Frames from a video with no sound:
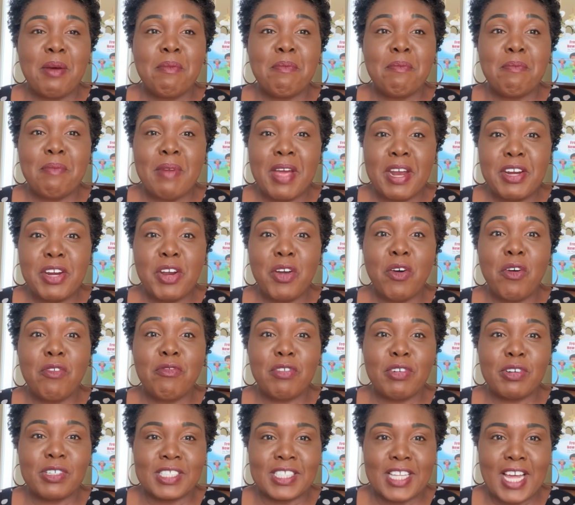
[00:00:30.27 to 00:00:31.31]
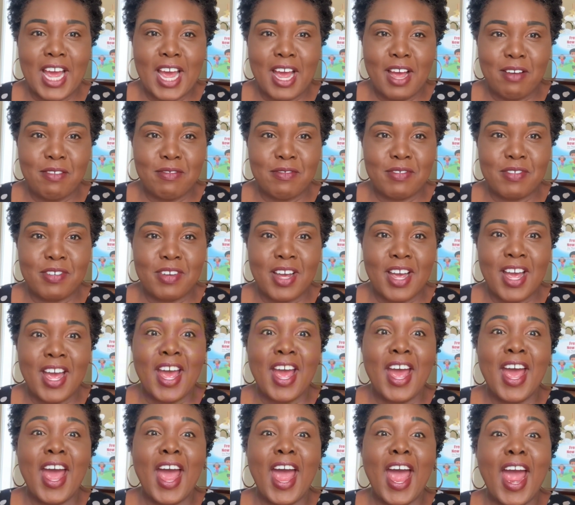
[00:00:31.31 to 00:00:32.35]
Many of us have.
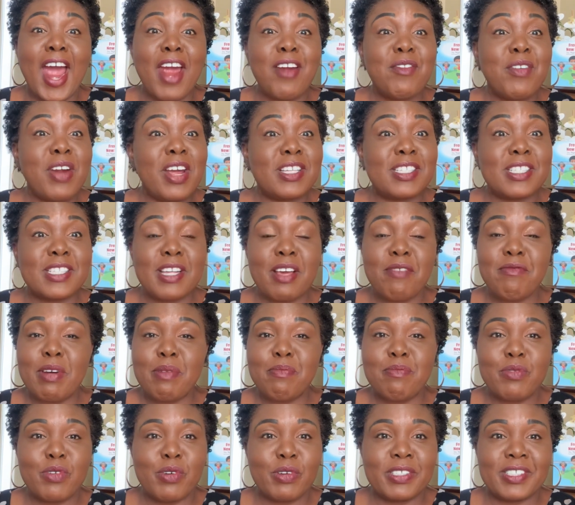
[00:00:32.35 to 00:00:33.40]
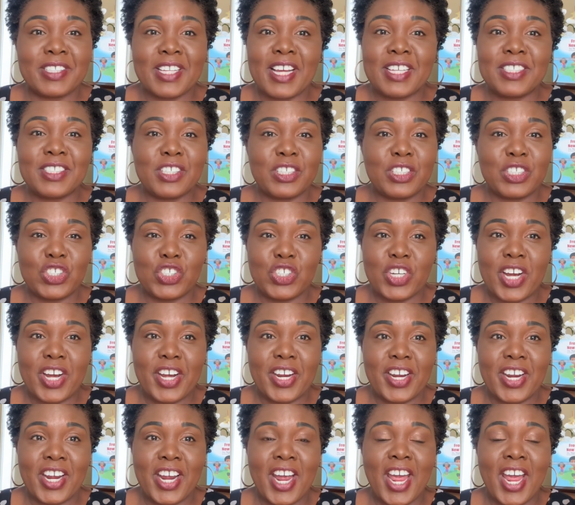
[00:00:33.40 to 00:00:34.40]
I read several books as a child.